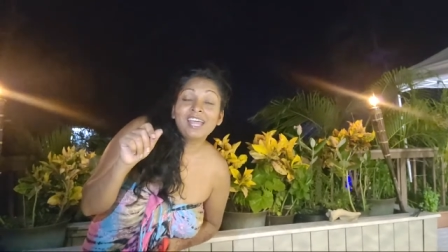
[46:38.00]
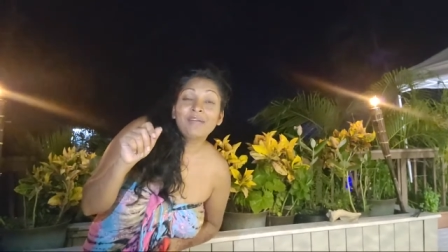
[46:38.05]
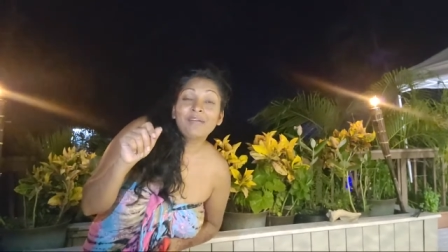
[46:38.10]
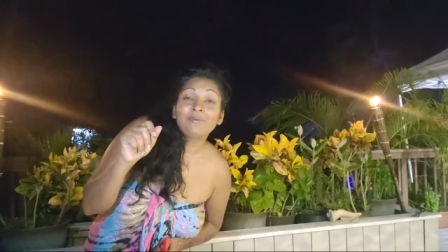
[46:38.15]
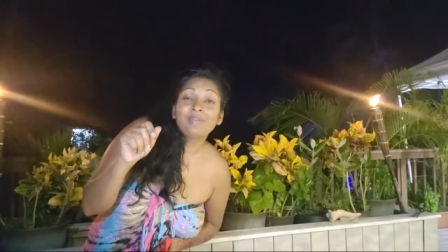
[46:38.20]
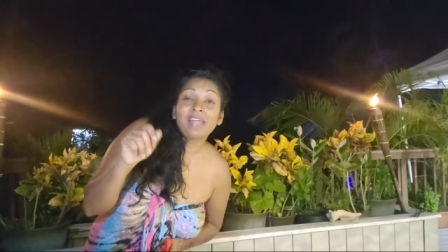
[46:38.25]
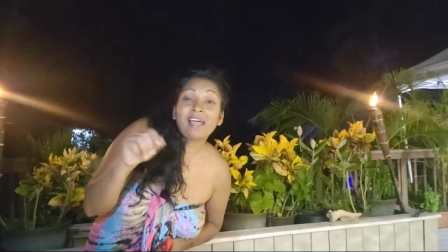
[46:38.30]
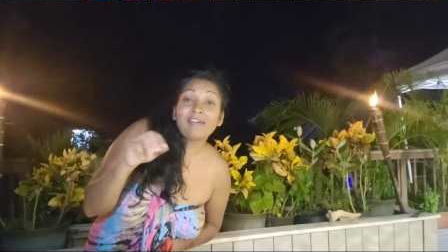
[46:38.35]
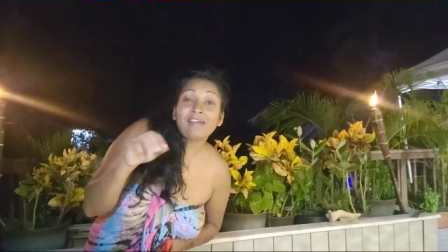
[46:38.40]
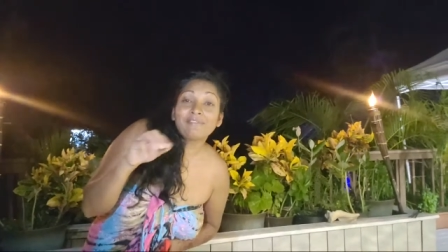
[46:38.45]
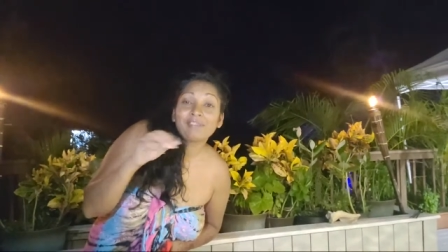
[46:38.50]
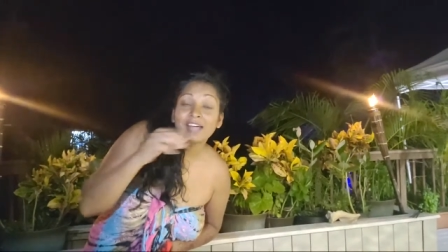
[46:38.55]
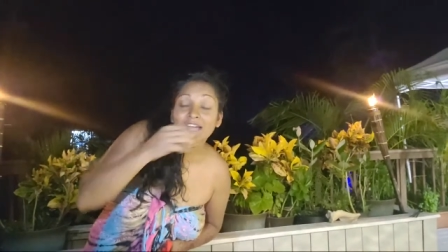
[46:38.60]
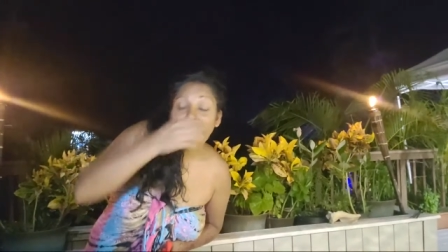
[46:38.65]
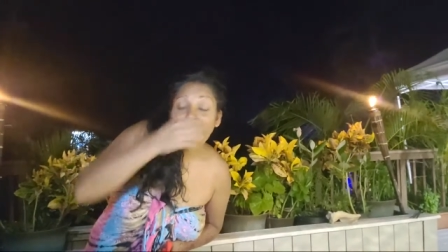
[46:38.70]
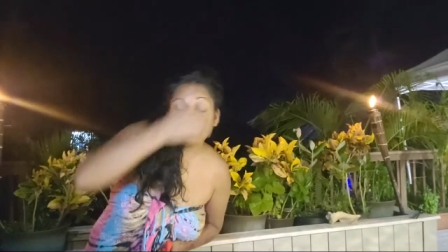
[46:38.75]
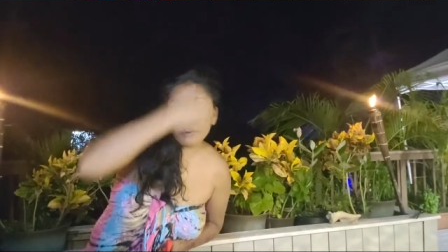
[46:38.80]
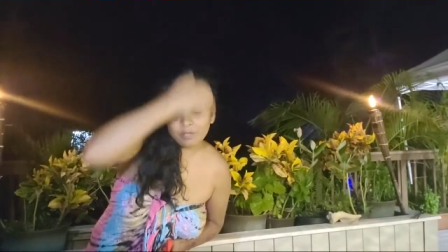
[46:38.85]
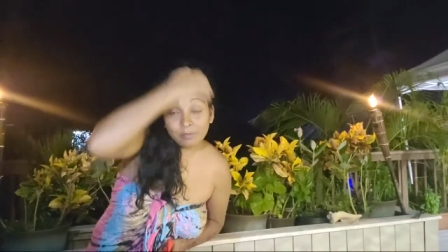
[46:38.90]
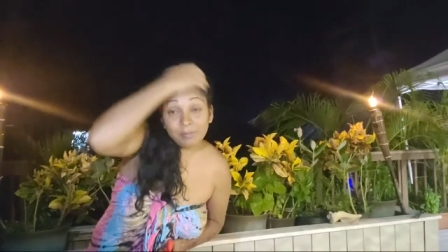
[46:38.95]
we have
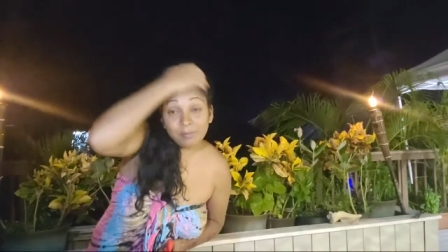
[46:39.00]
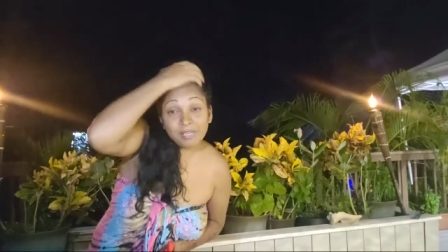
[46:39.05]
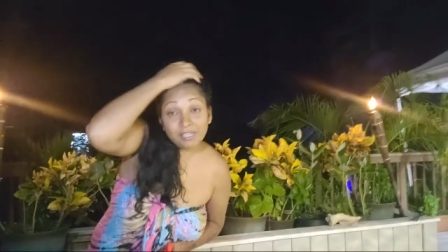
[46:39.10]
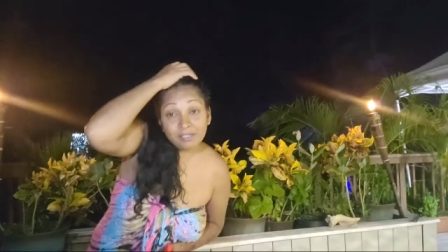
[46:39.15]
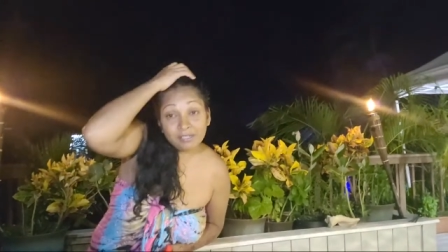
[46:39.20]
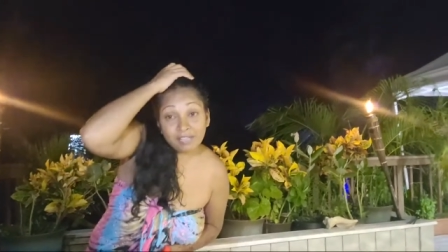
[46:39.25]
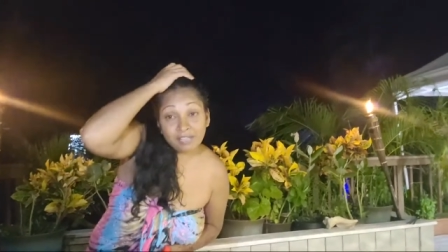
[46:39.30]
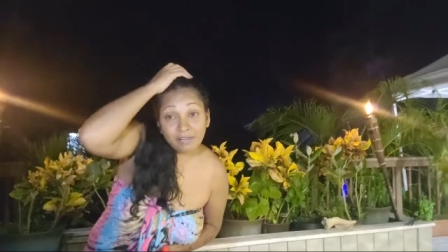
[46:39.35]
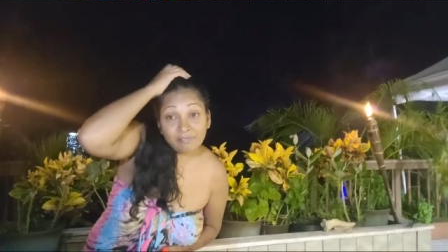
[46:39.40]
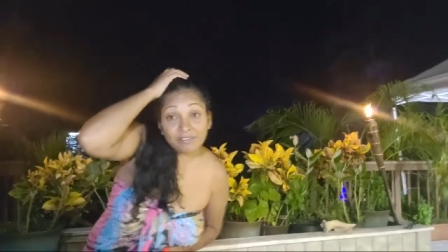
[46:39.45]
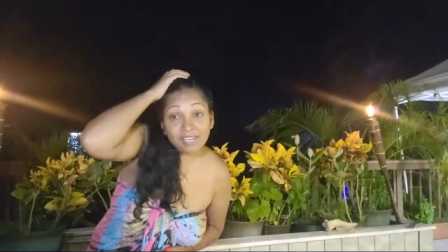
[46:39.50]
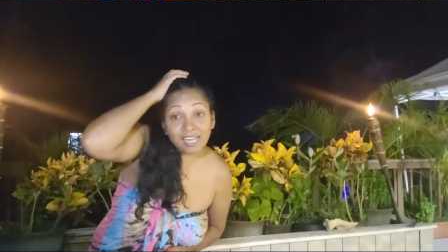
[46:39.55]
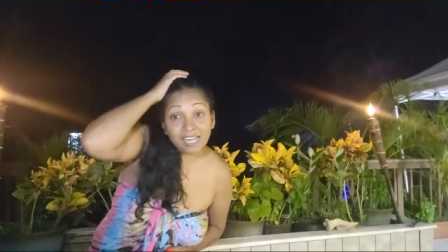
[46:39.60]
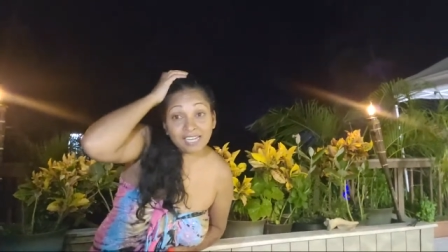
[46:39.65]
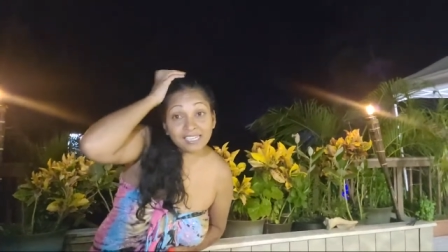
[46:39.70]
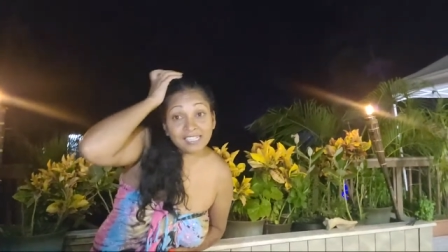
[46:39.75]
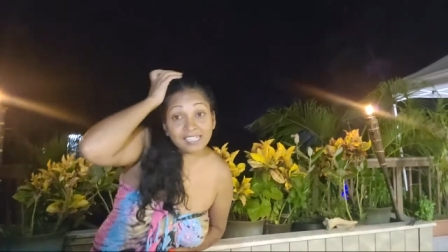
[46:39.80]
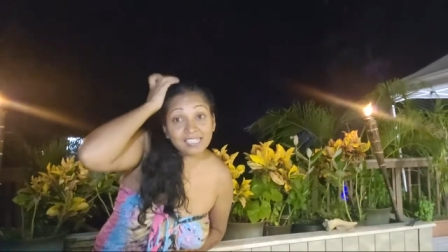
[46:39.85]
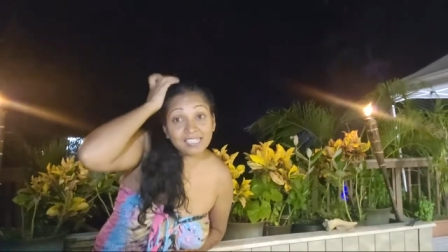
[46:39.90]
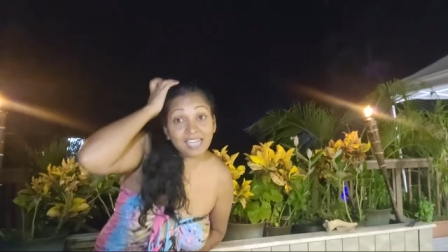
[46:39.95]
uh, we'll be
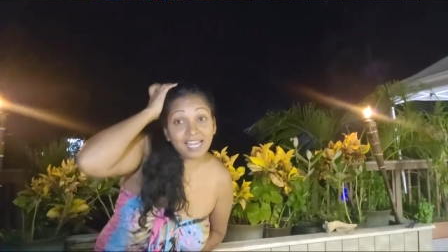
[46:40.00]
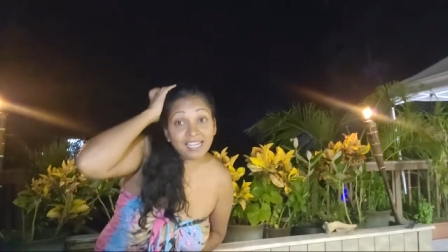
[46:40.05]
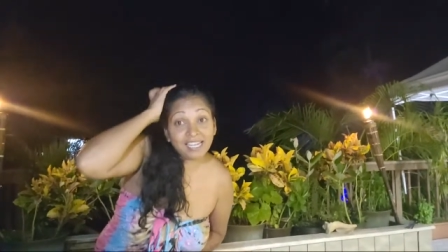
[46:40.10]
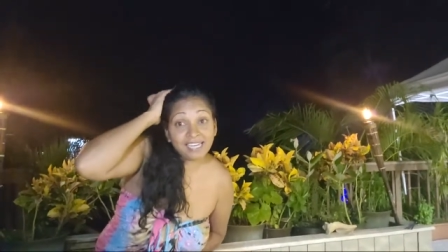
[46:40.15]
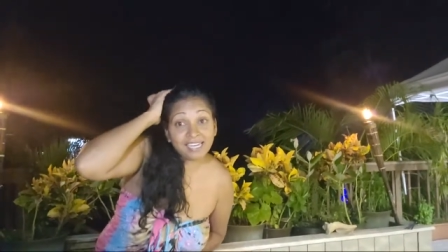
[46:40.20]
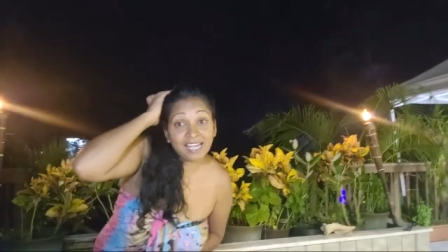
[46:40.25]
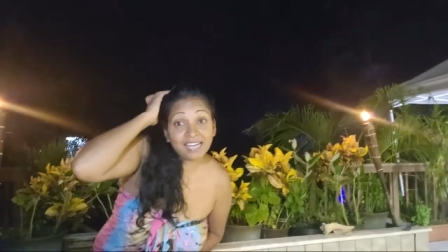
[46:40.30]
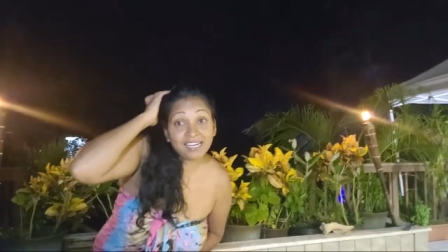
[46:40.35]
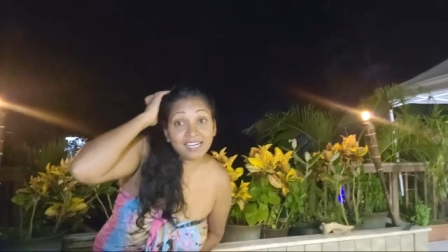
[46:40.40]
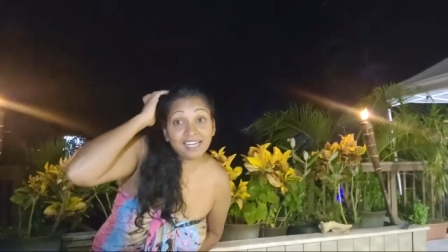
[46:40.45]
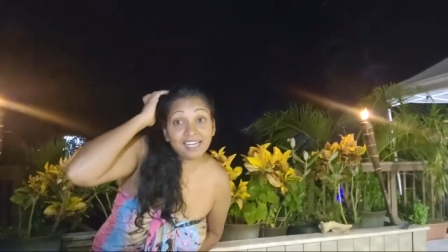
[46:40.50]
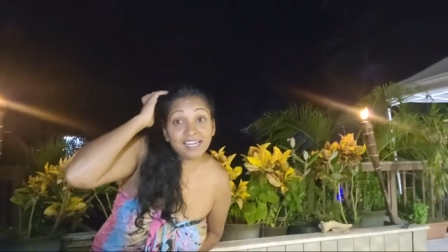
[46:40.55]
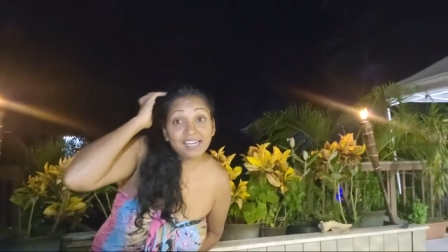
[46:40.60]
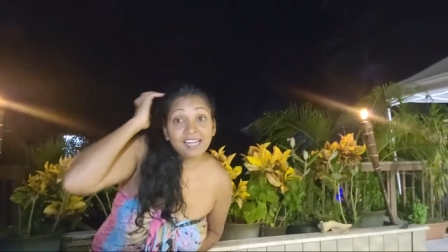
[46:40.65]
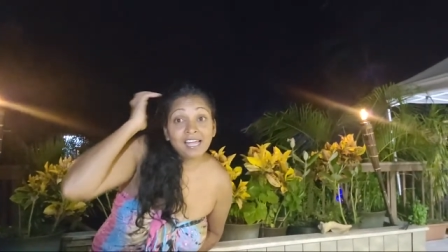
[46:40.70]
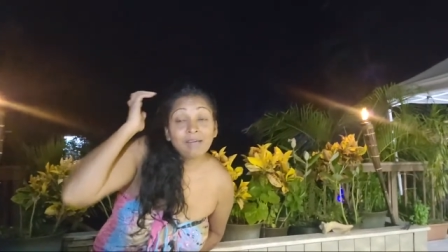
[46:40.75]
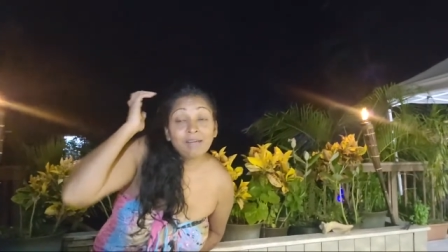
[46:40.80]
definitely in guyana